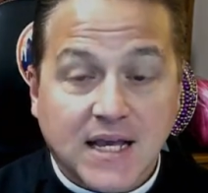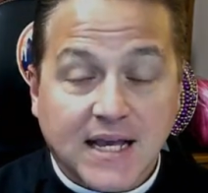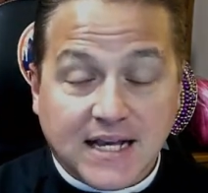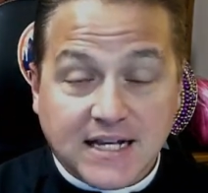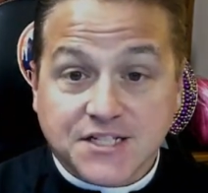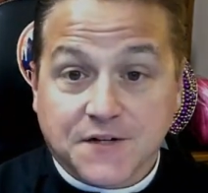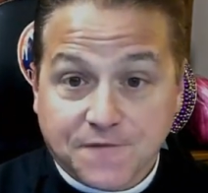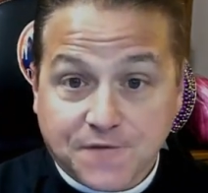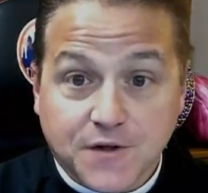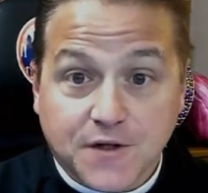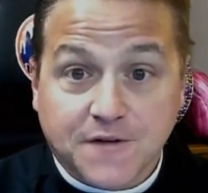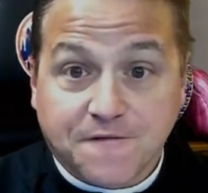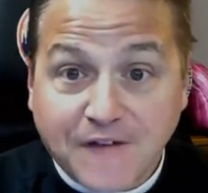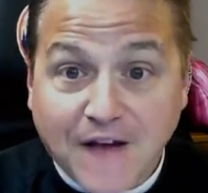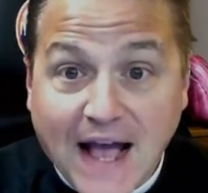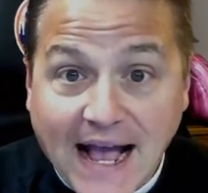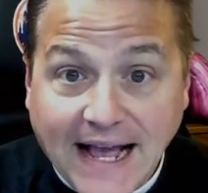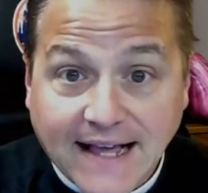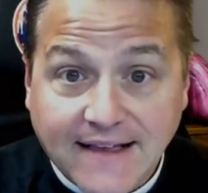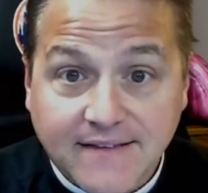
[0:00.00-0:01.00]
is a fruit of
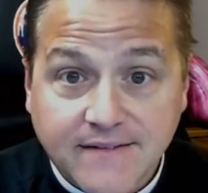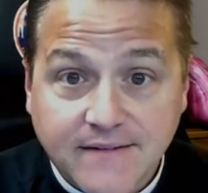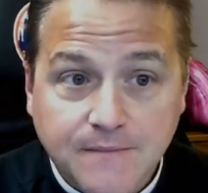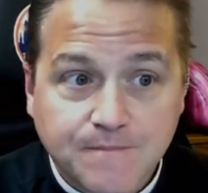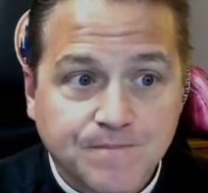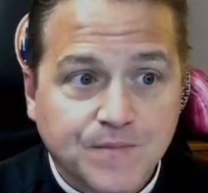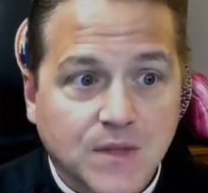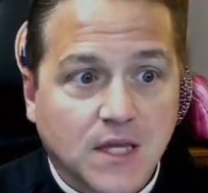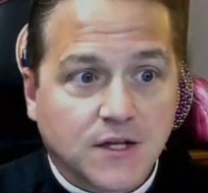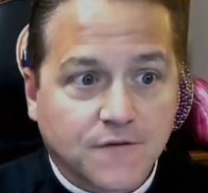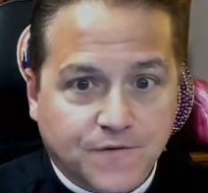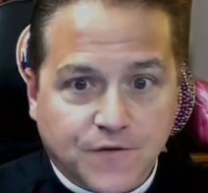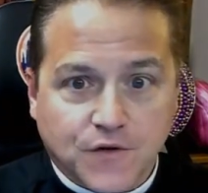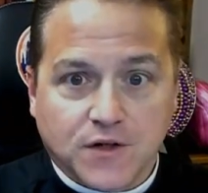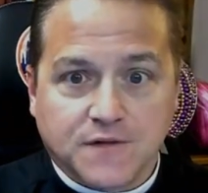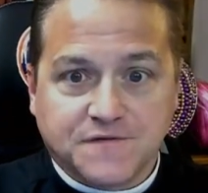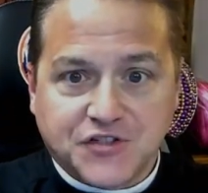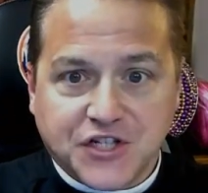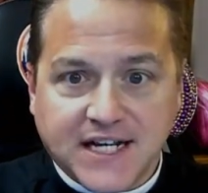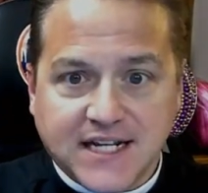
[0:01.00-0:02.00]
faith, the fruit
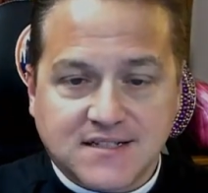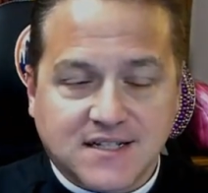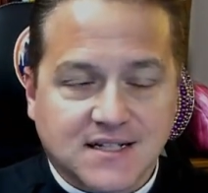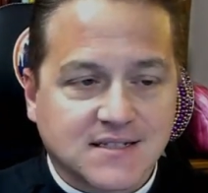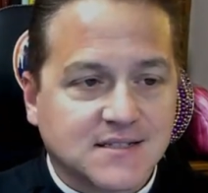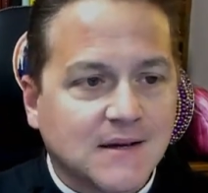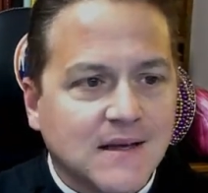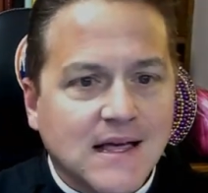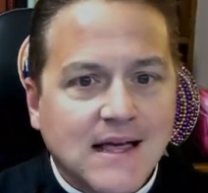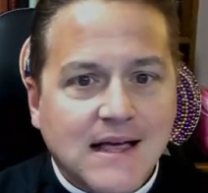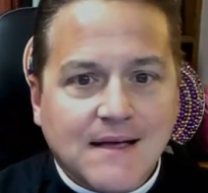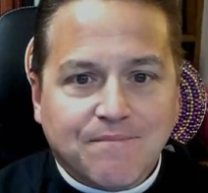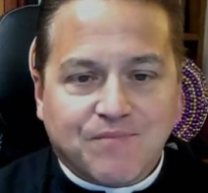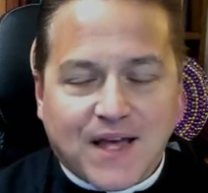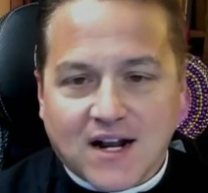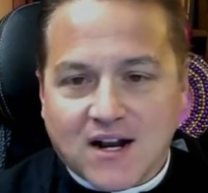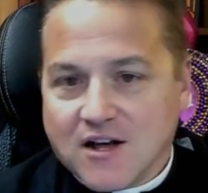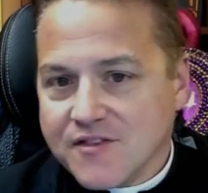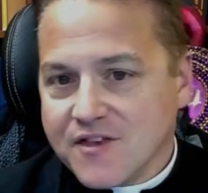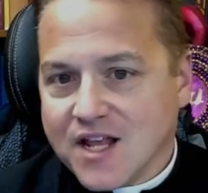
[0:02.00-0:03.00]
of Jesus.
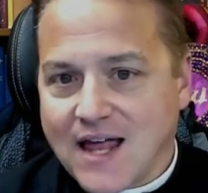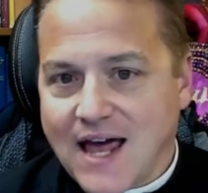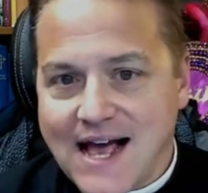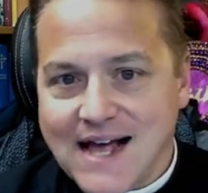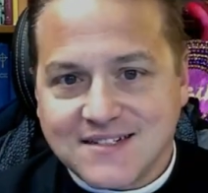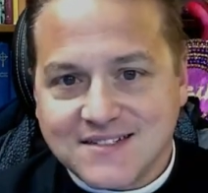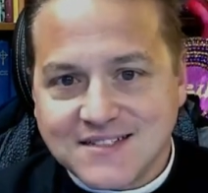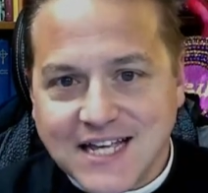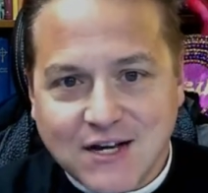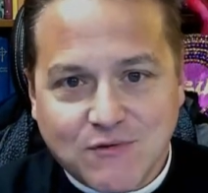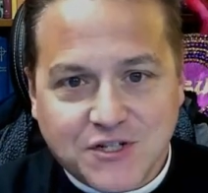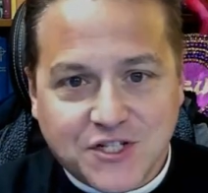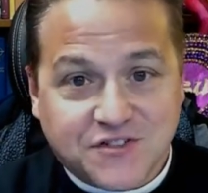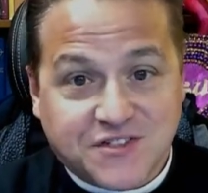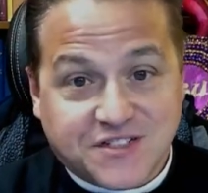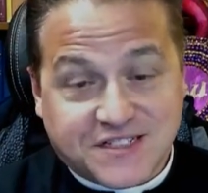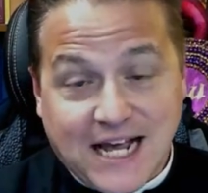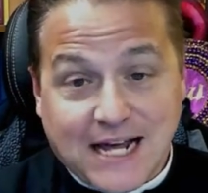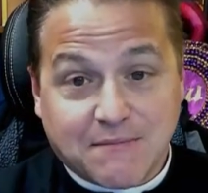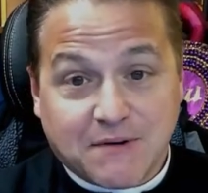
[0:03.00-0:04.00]
And on the last day, when you
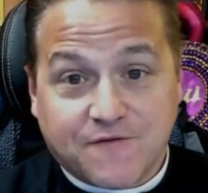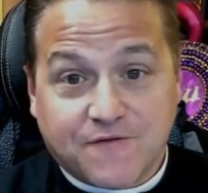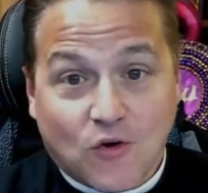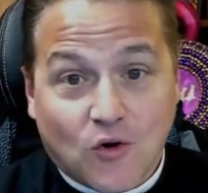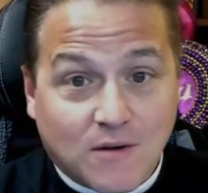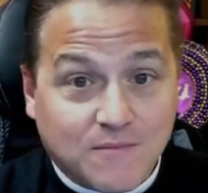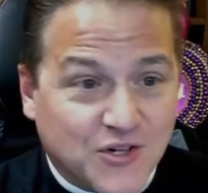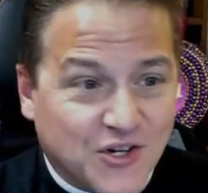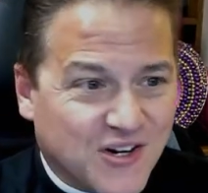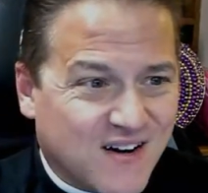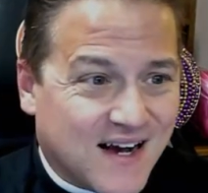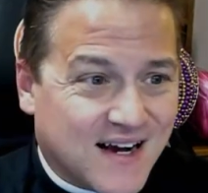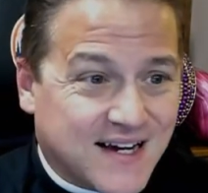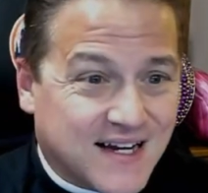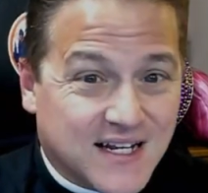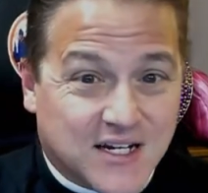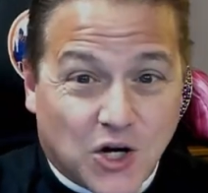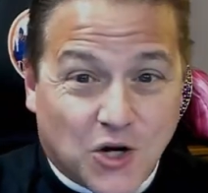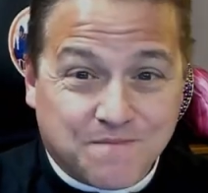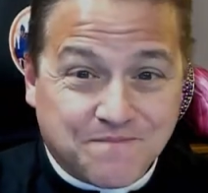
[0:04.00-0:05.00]
stand before Him, you're not
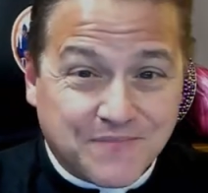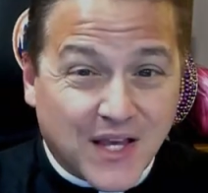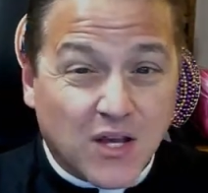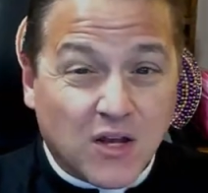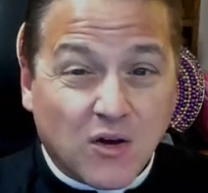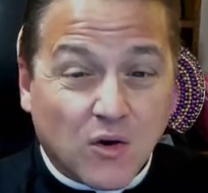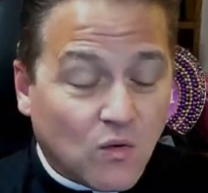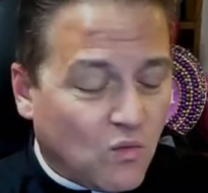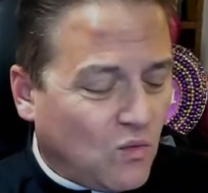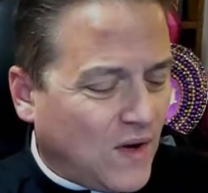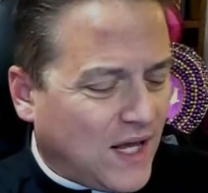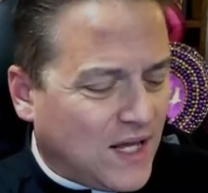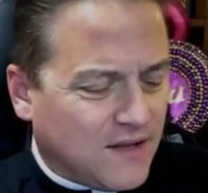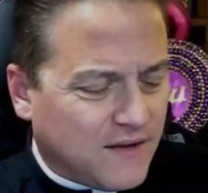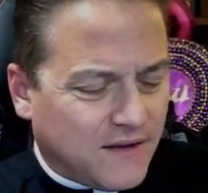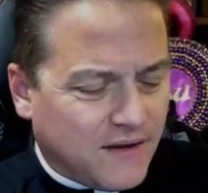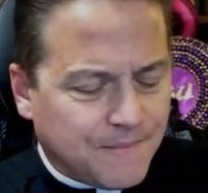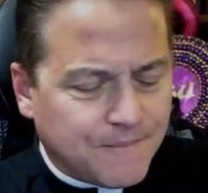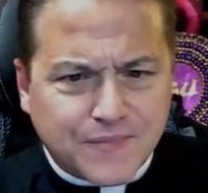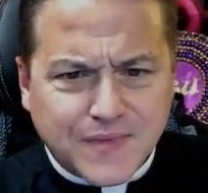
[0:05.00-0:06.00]
going to go,
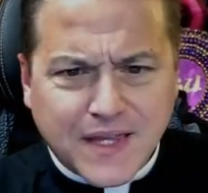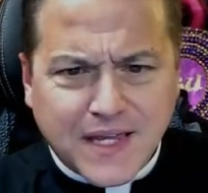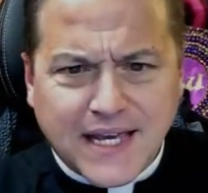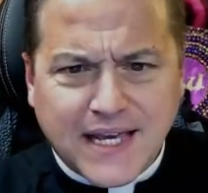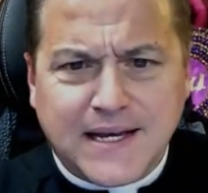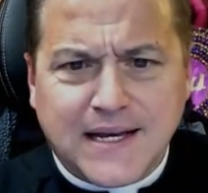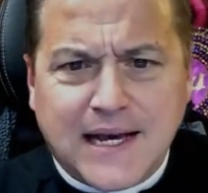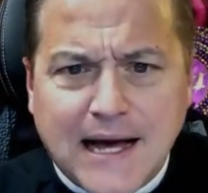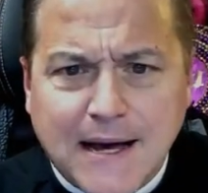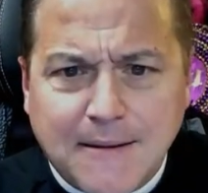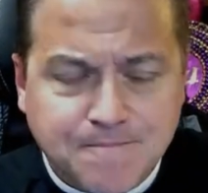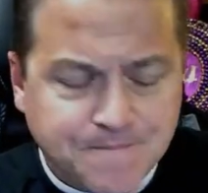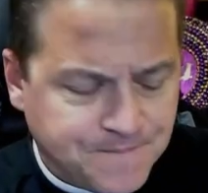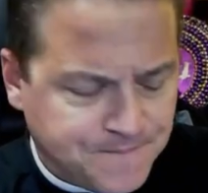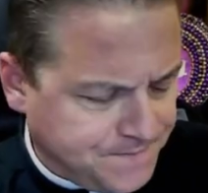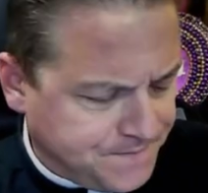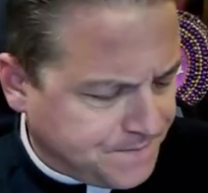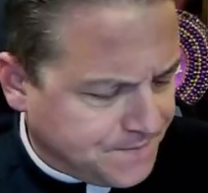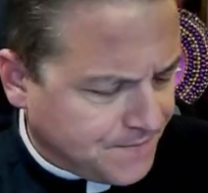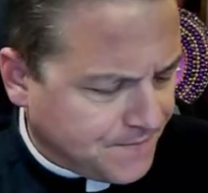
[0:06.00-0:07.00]
well, um, the um,